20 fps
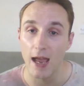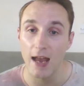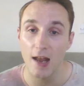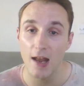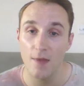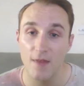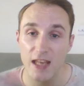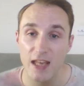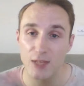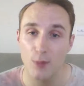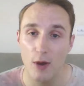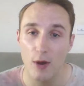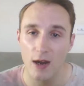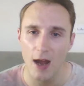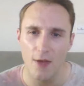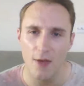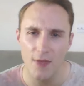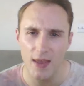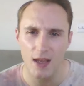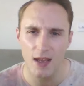and at this point
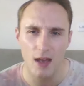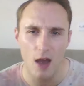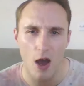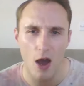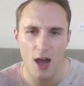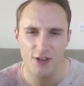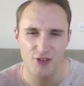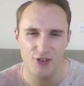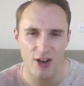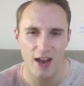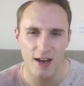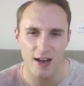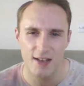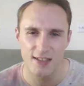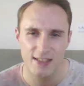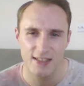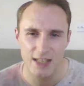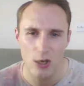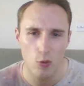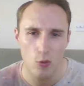I think a Hydro Cannon
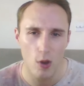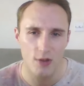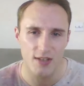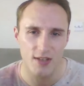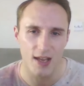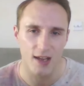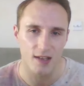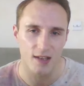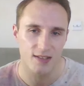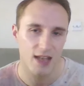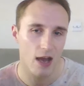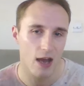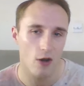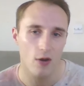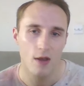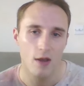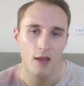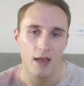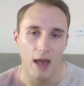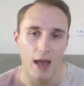still won't take us
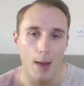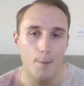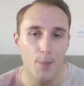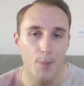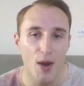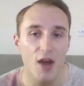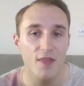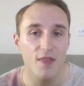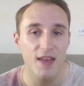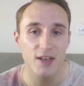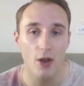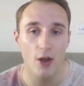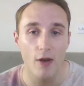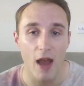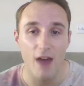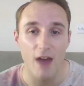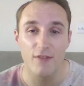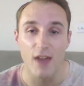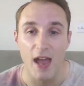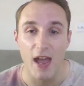out, but they don't
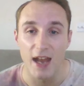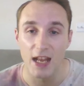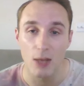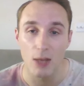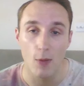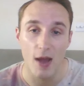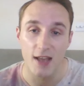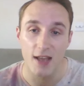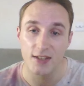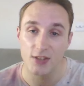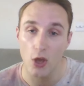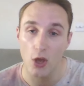have it anyway, so